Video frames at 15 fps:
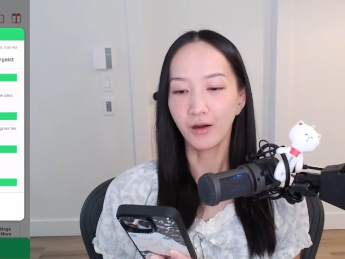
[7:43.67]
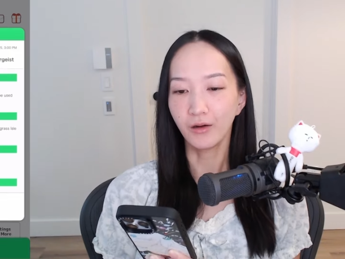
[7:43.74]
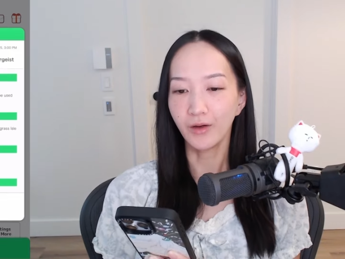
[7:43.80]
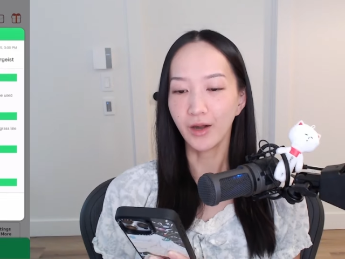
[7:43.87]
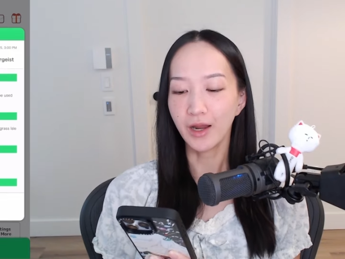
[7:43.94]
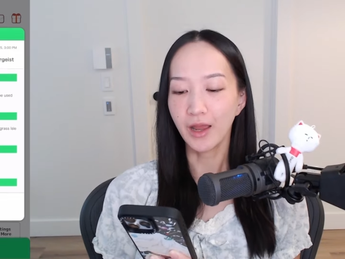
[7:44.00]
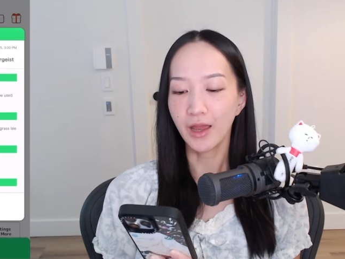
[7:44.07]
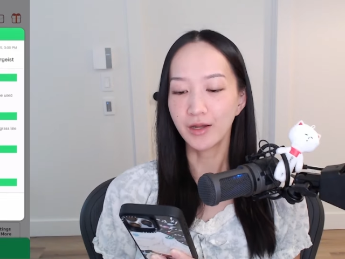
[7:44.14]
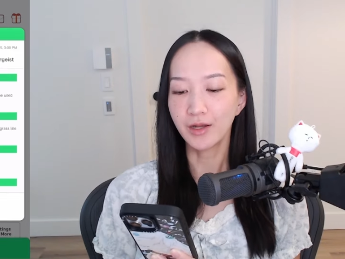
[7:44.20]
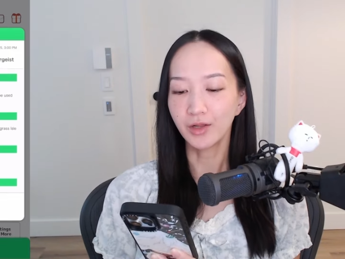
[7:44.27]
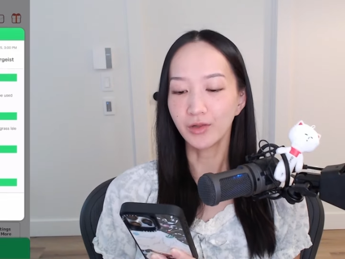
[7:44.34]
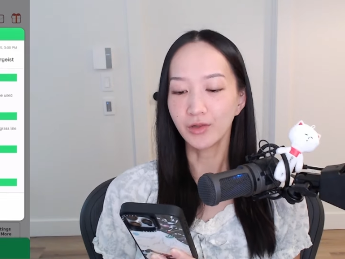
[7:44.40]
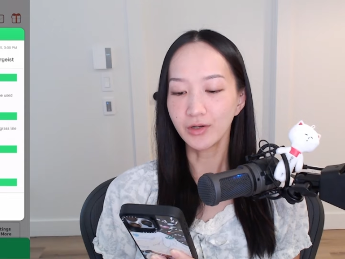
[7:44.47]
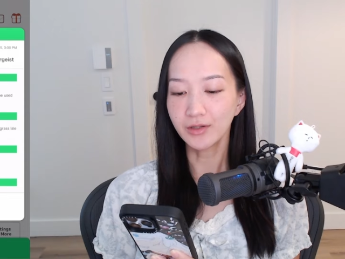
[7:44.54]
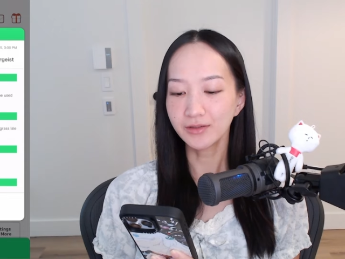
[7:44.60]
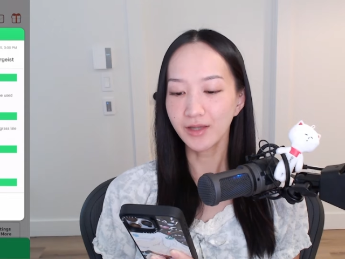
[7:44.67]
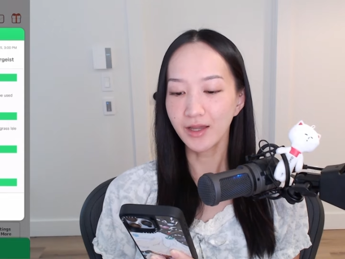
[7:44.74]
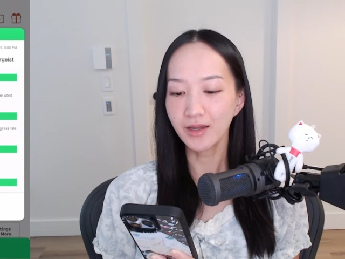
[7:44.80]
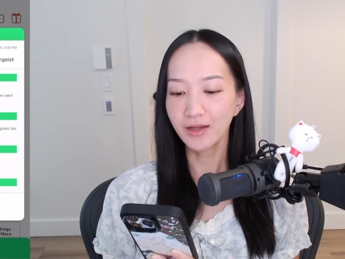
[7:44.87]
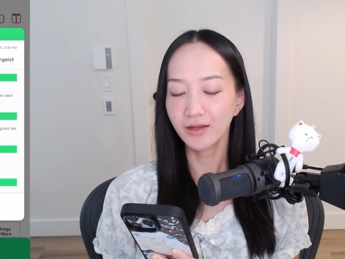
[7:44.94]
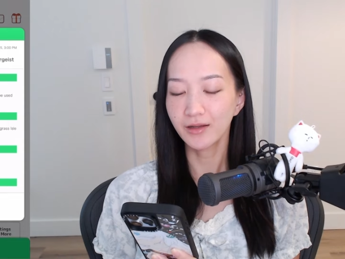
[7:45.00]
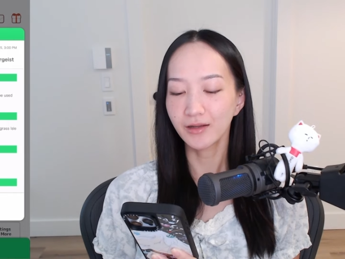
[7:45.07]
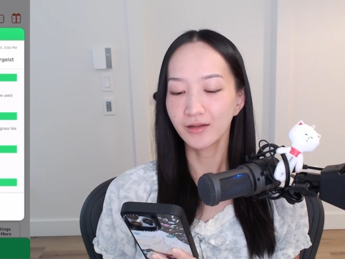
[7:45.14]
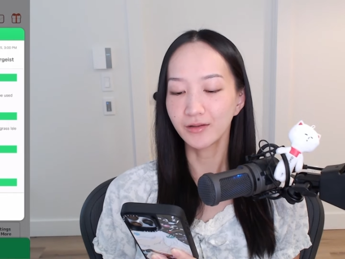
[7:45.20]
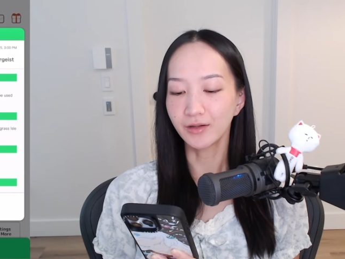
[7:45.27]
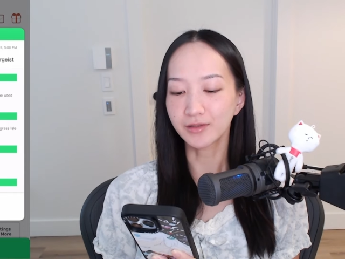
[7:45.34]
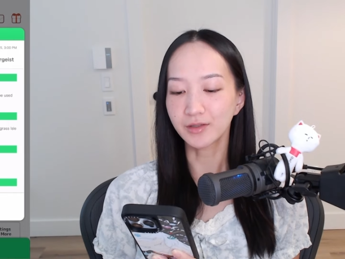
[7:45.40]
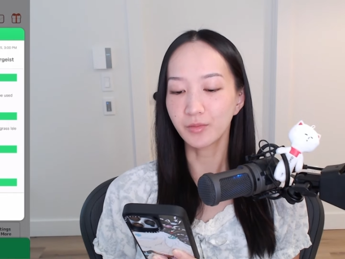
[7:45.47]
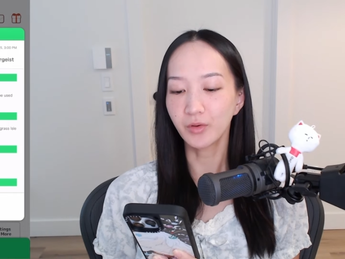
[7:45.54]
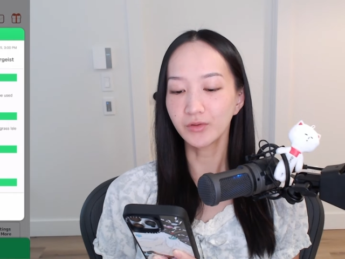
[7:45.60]
All right, and it looks like
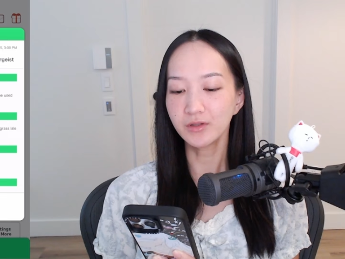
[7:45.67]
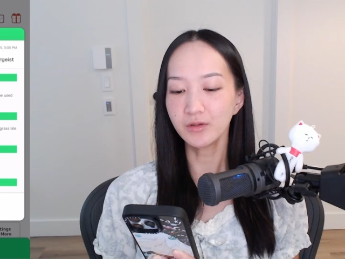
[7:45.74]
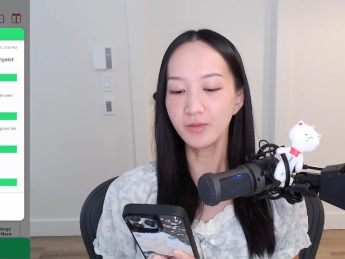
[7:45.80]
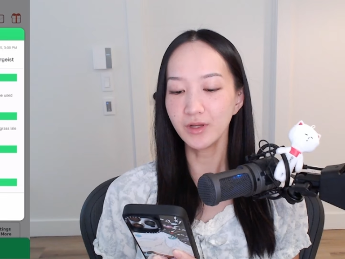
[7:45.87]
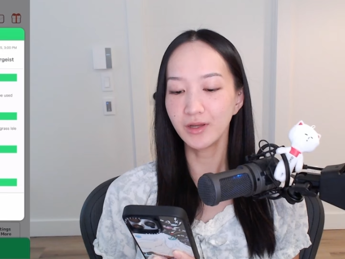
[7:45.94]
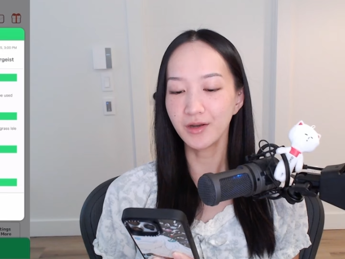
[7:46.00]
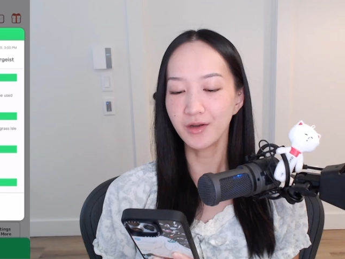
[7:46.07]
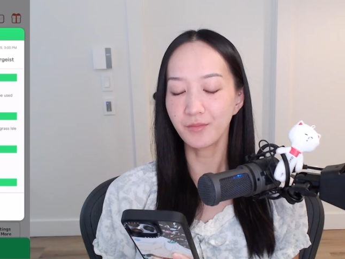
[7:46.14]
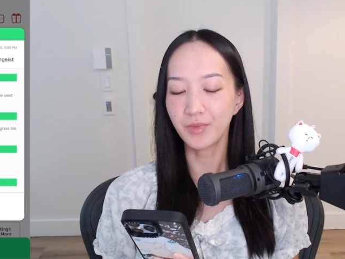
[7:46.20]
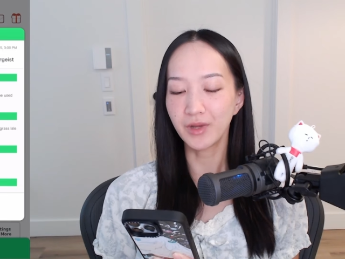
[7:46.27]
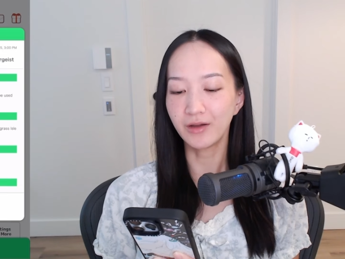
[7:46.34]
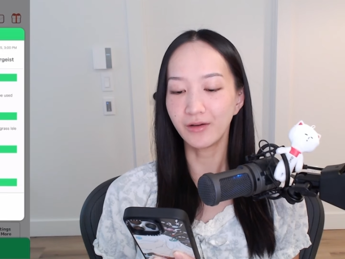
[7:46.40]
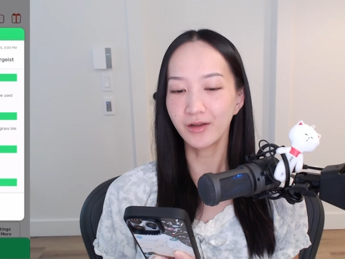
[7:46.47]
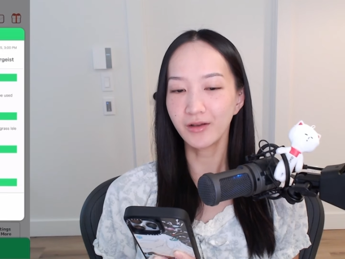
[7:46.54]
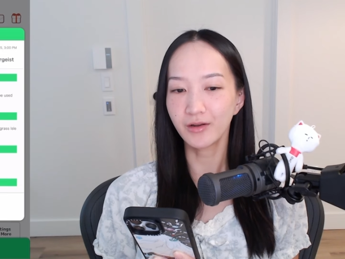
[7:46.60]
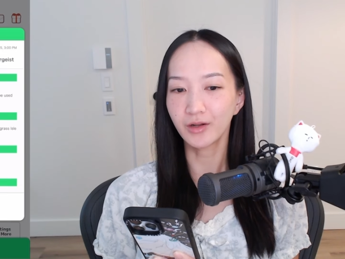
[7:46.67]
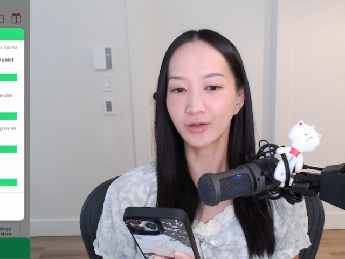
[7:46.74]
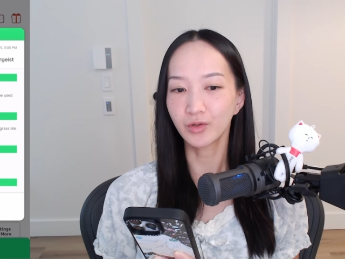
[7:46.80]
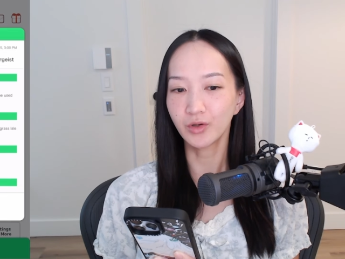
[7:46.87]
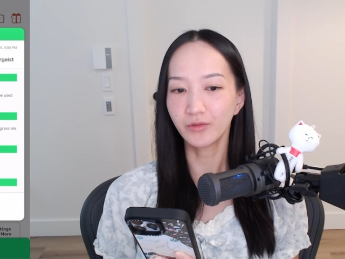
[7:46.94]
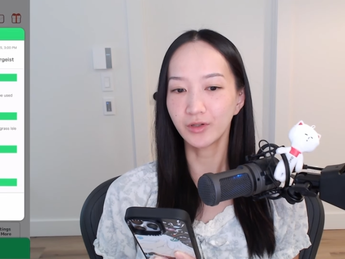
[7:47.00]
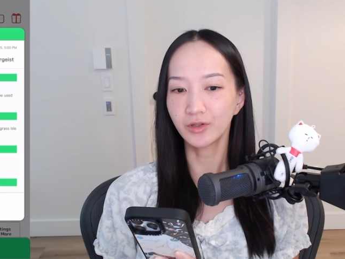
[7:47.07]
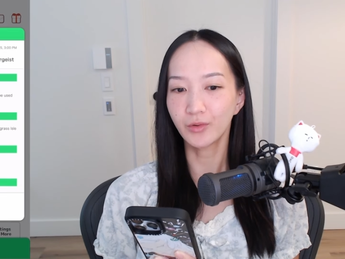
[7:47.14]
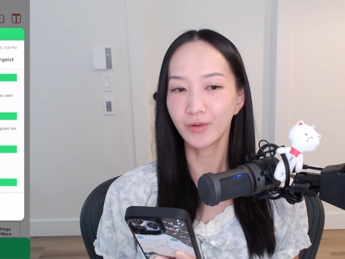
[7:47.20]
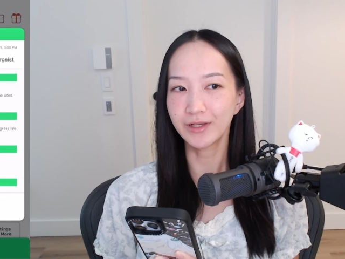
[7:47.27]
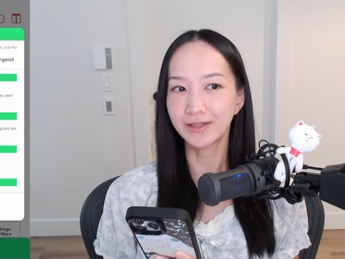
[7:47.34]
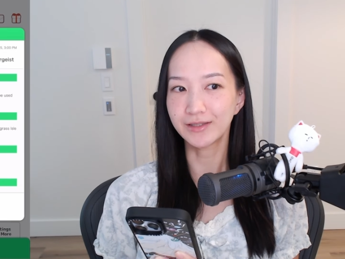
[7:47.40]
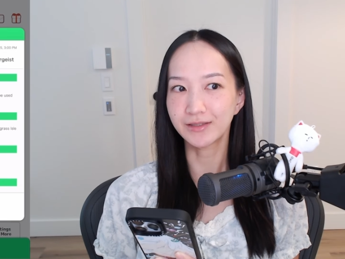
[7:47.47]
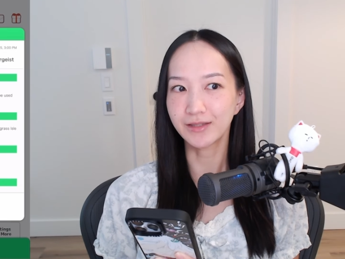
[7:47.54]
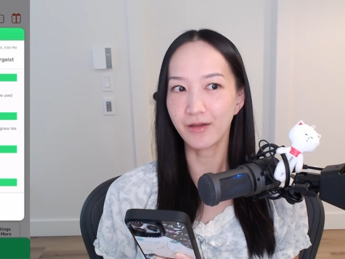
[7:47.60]
they're supposed to begin appearing on October
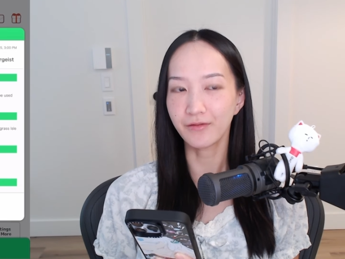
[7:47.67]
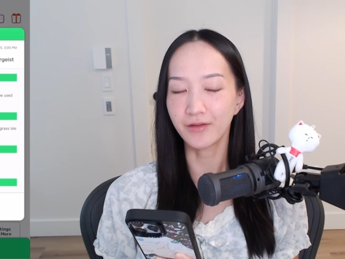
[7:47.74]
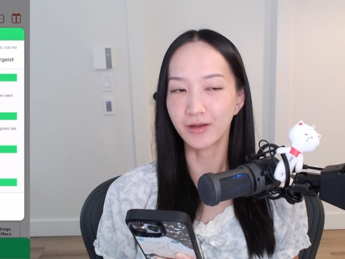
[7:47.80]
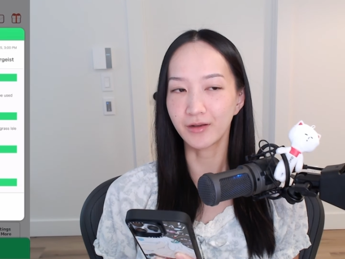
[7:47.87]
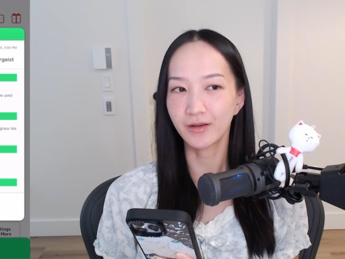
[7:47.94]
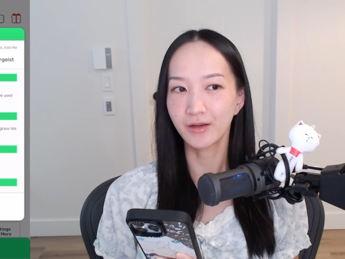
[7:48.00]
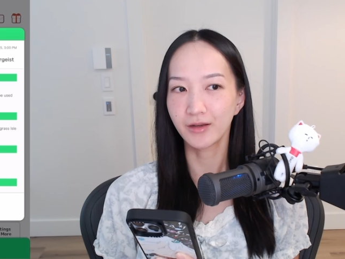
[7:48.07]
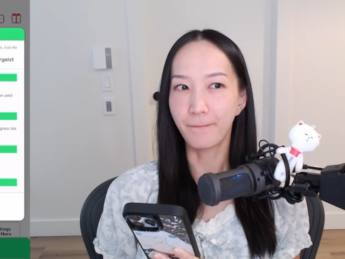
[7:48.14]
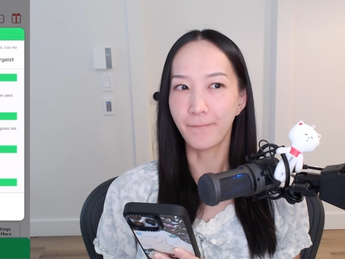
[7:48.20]
27,